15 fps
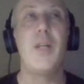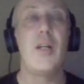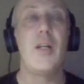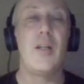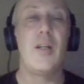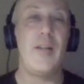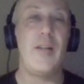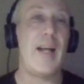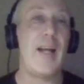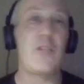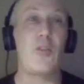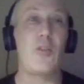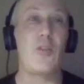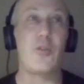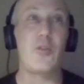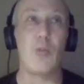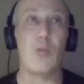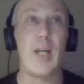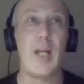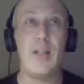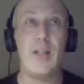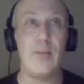Nashville's right
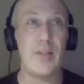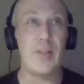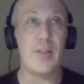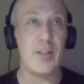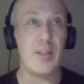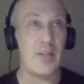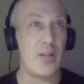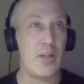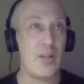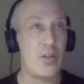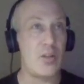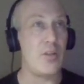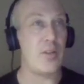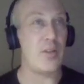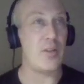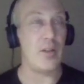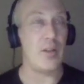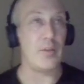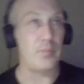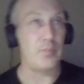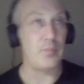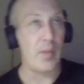in contention to
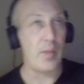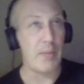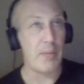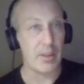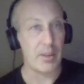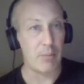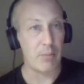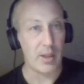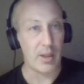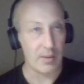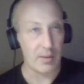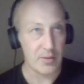make the playoffs,